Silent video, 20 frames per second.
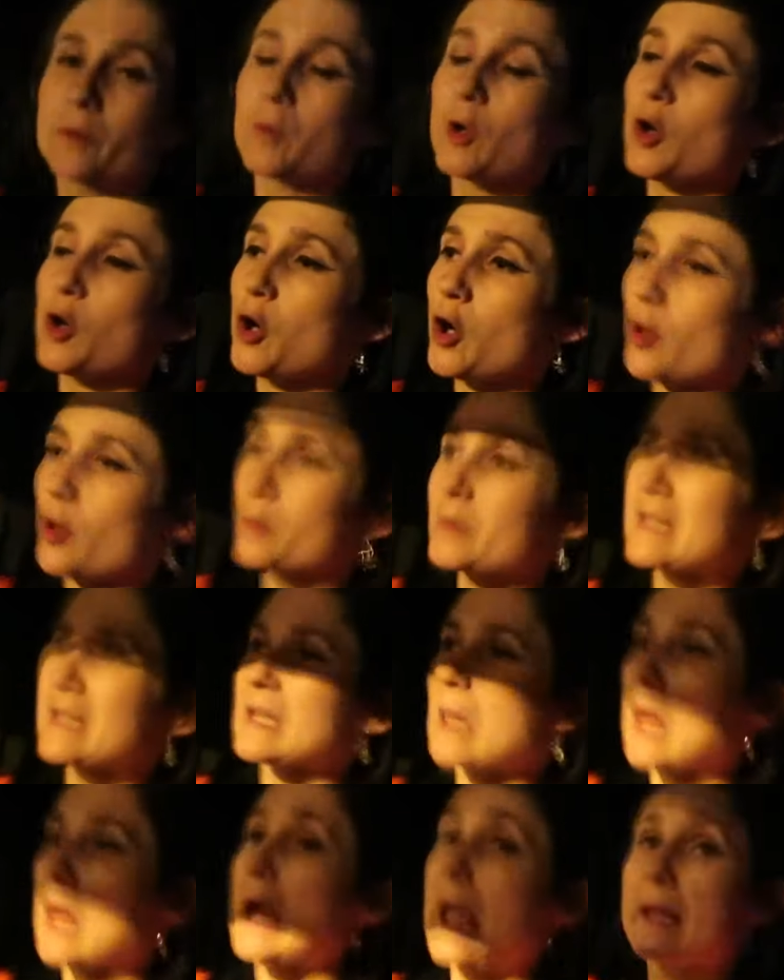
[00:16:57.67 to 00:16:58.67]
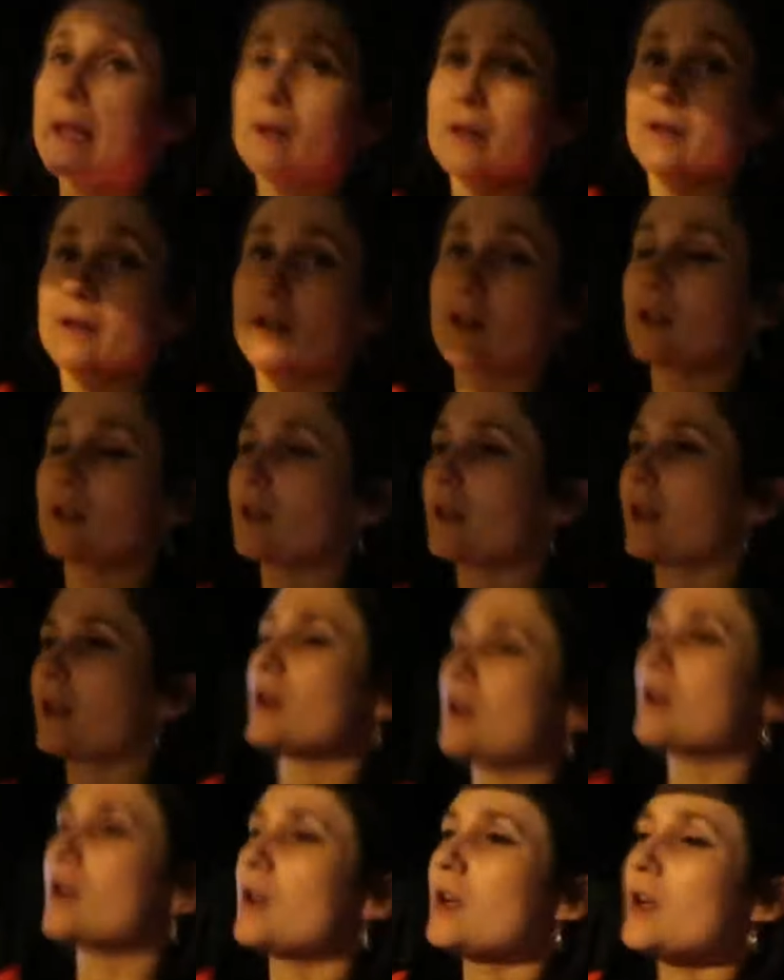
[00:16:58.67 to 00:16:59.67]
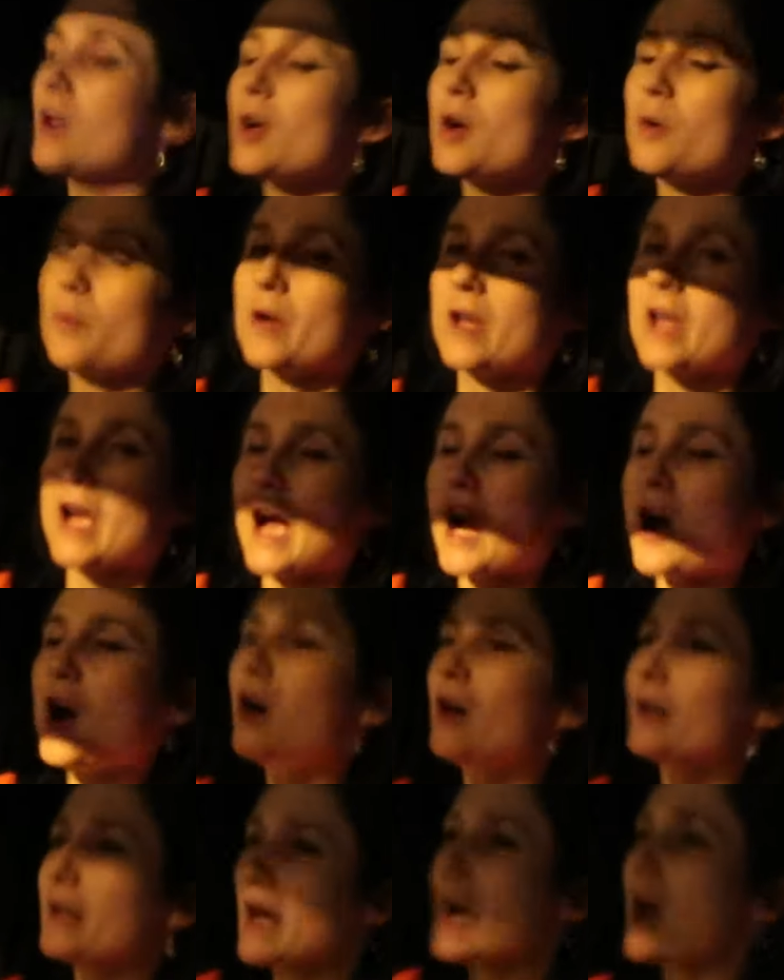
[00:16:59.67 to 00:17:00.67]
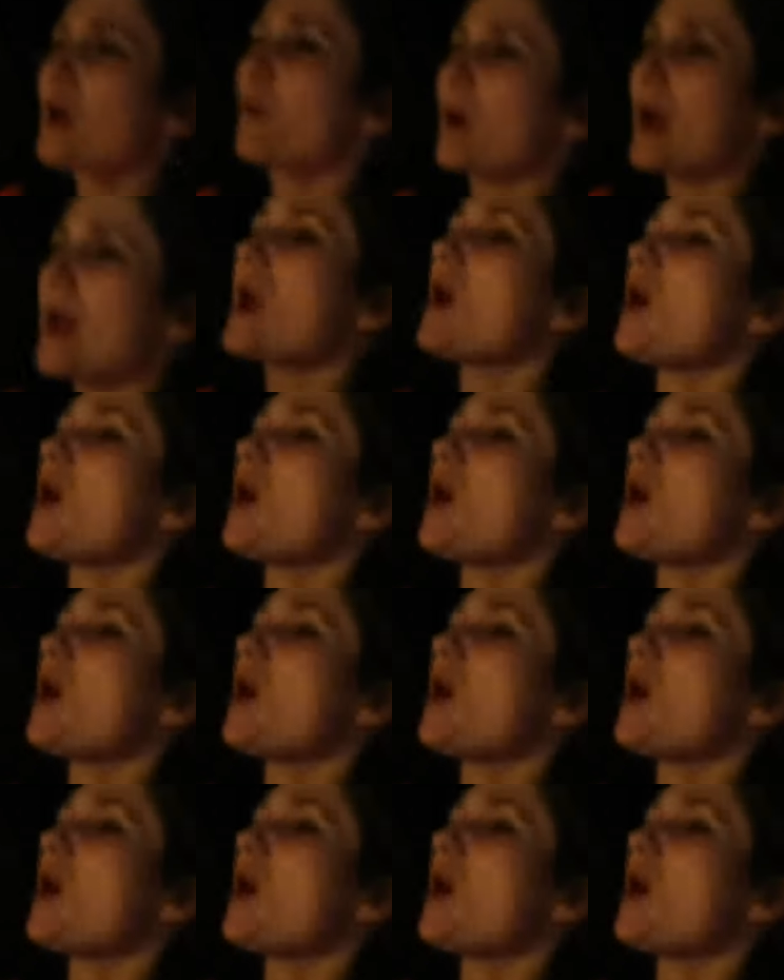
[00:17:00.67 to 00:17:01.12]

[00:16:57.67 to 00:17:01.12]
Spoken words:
from the hub slightly early. We are on our way